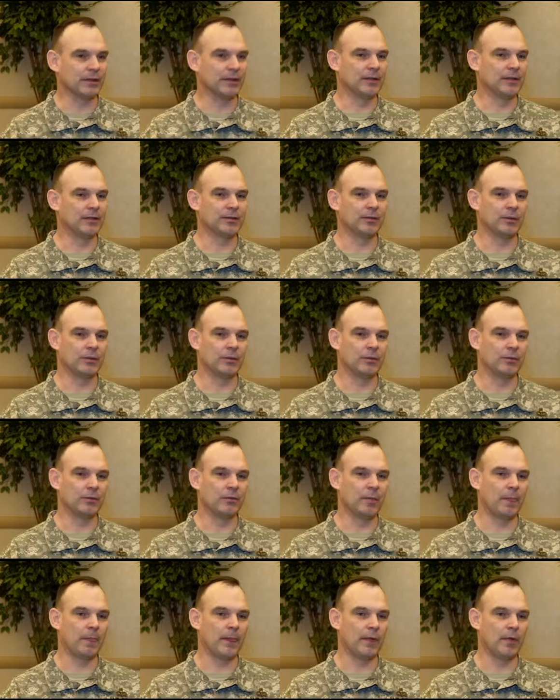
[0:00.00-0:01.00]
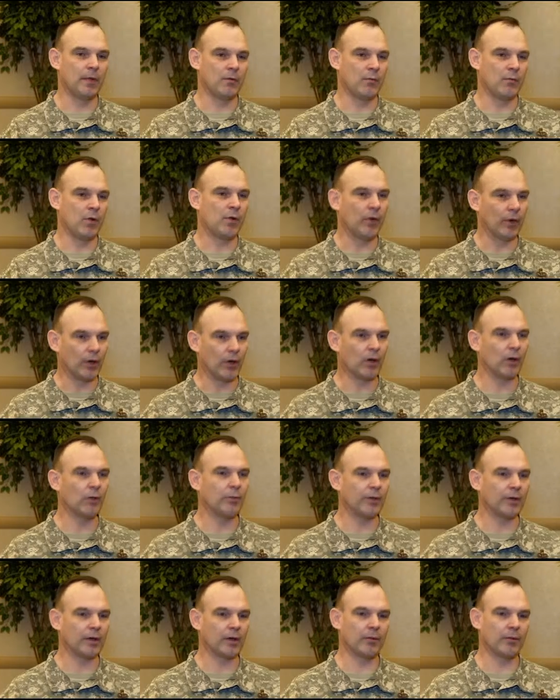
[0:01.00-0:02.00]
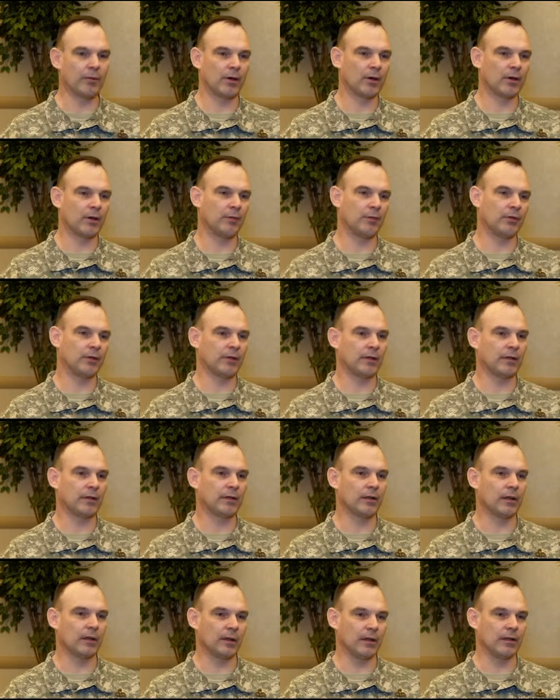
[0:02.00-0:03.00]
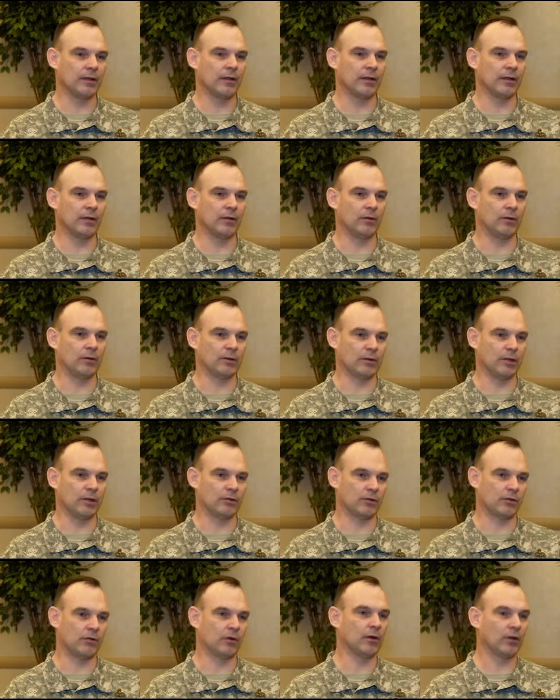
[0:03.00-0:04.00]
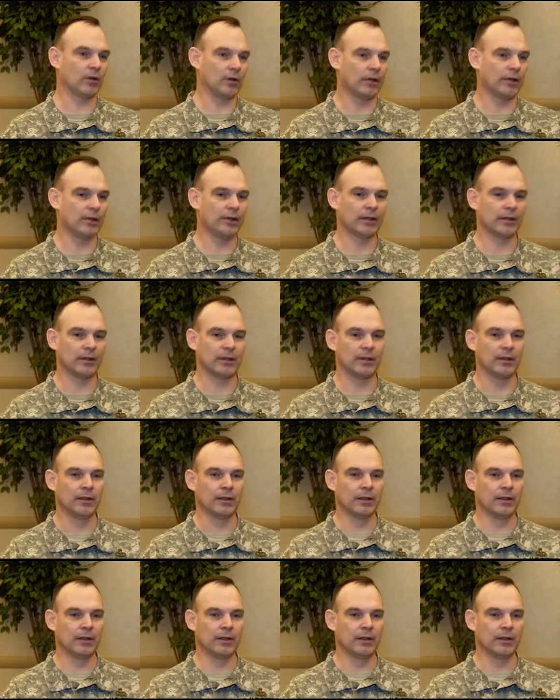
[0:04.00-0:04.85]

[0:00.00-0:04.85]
And so we would hope that America would take a, a you know, a, a, strong lead there.